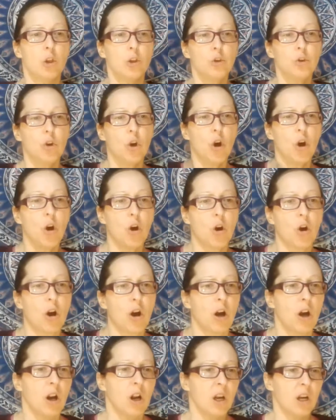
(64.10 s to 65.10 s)

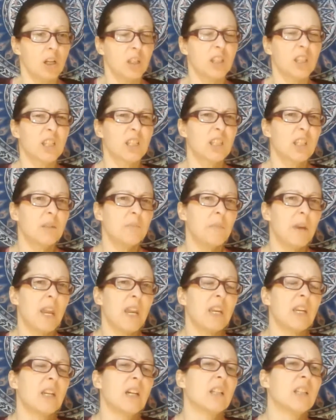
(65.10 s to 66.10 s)
nor does it
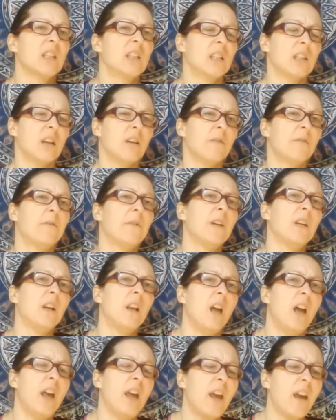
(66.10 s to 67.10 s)
make us
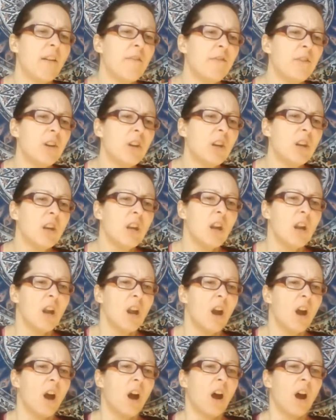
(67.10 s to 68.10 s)
feel heavy
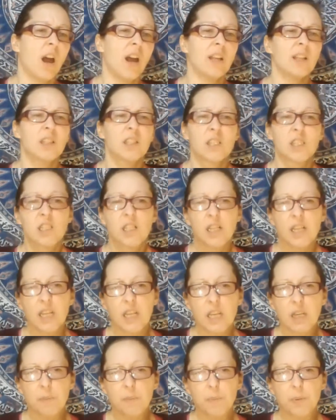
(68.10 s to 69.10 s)
and
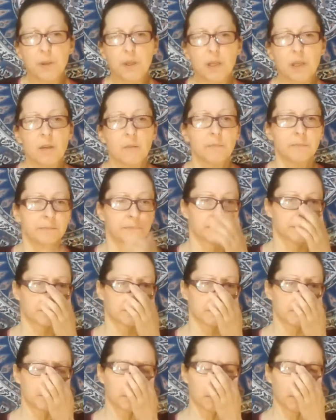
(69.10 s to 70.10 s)
sleepy?
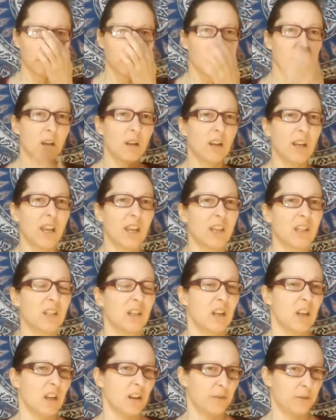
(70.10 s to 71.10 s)

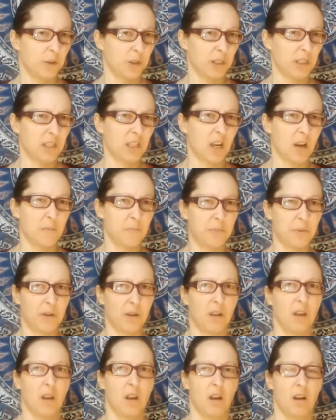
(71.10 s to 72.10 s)
Like, for
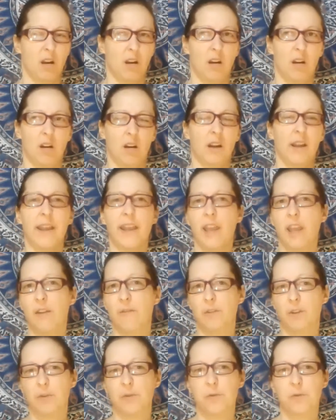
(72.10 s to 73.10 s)
example, uh,
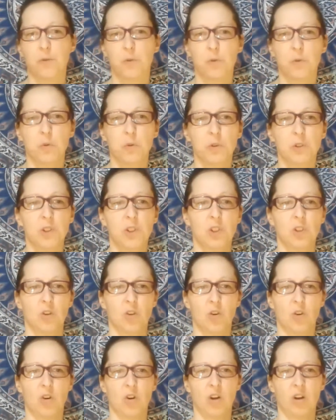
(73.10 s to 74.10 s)
heavy foods
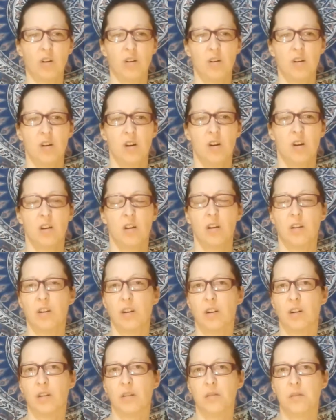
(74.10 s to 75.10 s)
or
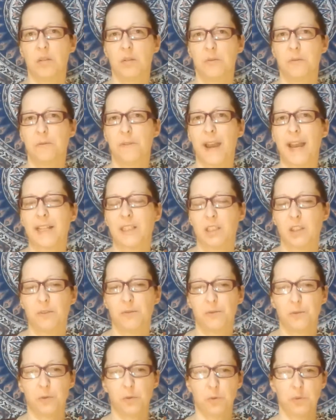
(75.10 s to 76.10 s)
uh, fatty
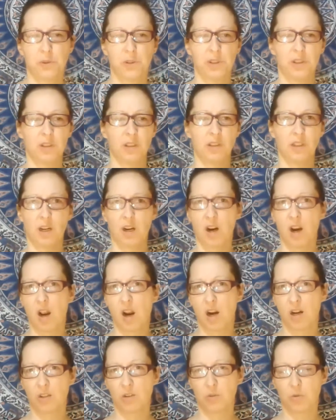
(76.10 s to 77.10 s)
foods that are
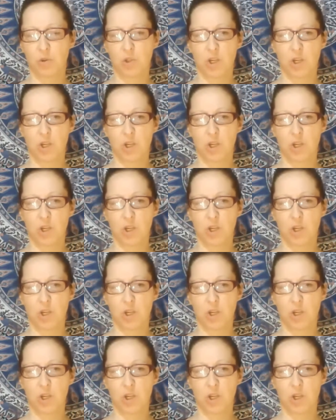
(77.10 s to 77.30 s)
hard to